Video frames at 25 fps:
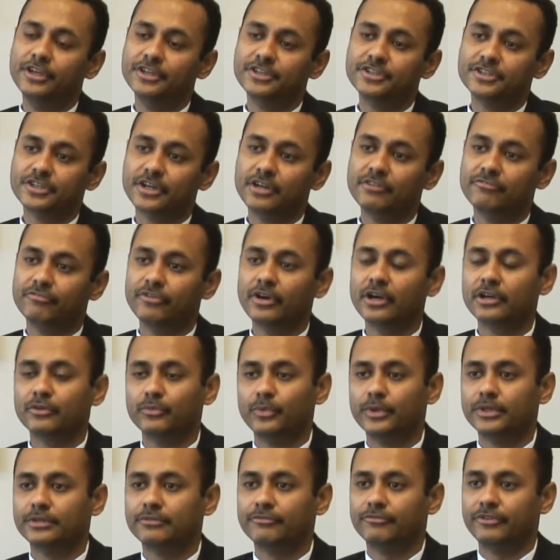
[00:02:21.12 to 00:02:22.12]
in turn work
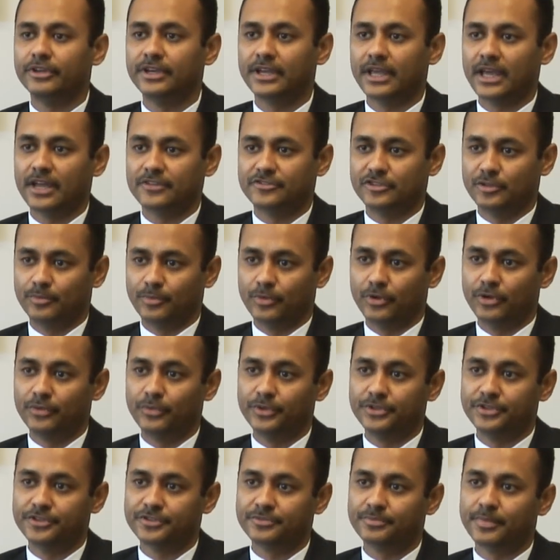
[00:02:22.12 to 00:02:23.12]
with FinCAD support,
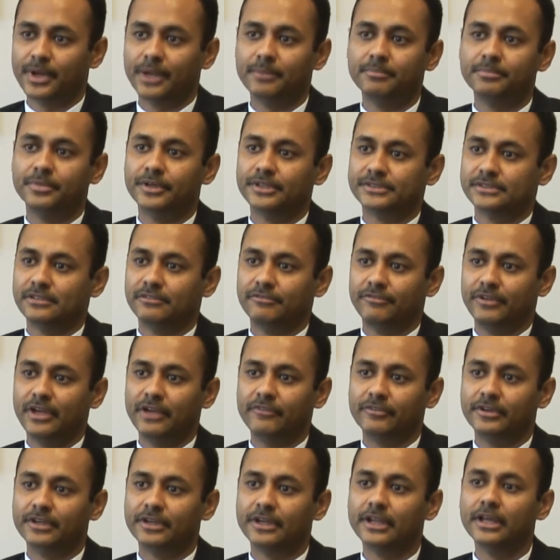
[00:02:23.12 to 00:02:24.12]
which is my personal
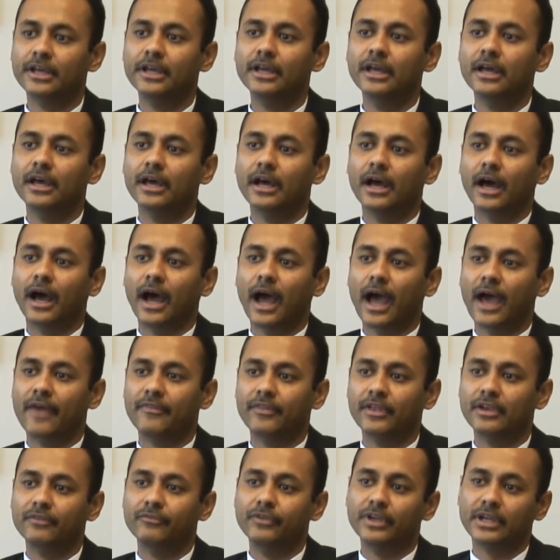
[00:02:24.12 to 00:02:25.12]
favorite, and
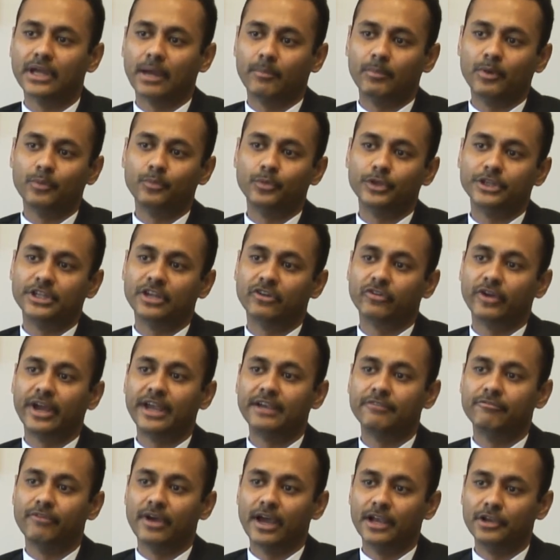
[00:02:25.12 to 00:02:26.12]
then we come up with the right
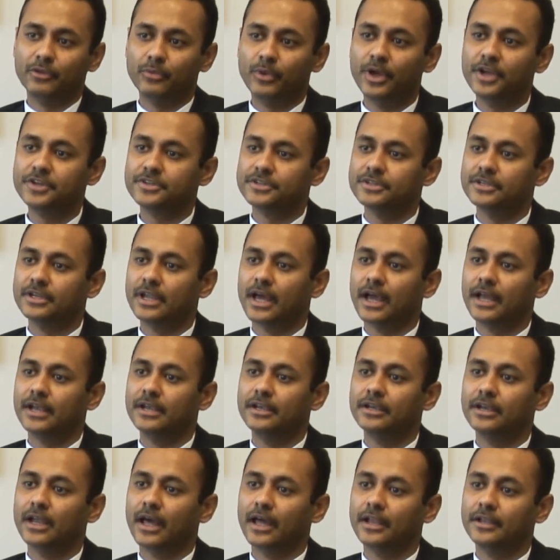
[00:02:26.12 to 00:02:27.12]
valuation
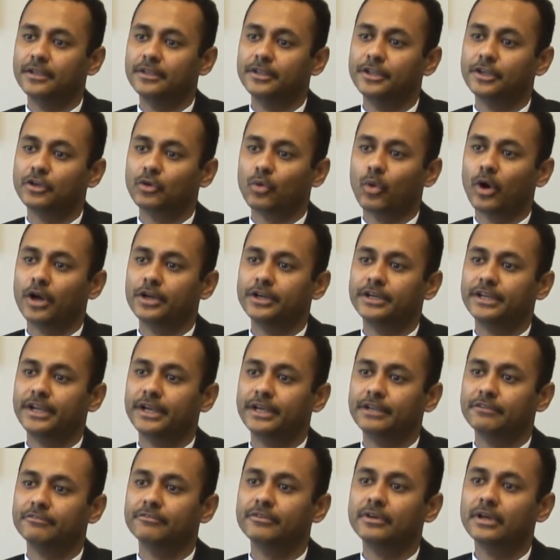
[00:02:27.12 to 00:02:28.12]
and, and the
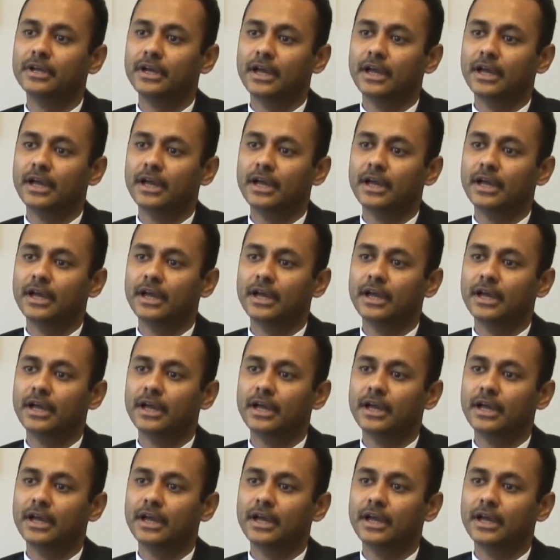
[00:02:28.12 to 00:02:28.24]
quantitative